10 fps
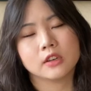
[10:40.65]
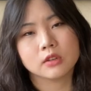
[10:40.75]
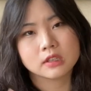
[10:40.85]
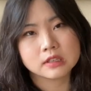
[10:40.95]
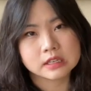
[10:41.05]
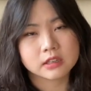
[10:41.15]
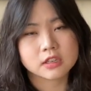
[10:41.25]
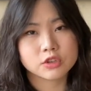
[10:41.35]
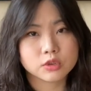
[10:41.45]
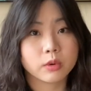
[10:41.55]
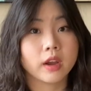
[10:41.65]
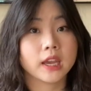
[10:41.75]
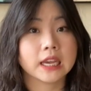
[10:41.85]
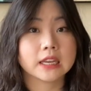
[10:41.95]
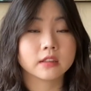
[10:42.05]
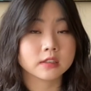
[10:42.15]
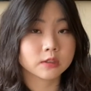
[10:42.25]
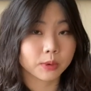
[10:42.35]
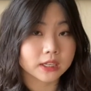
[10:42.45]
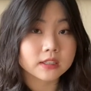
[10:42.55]
You can still enjoy the
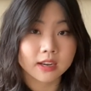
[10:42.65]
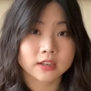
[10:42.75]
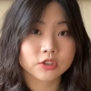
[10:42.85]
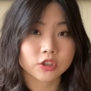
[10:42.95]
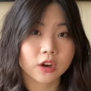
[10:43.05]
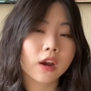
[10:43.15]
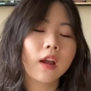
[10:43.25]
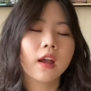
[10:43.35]
suede texture,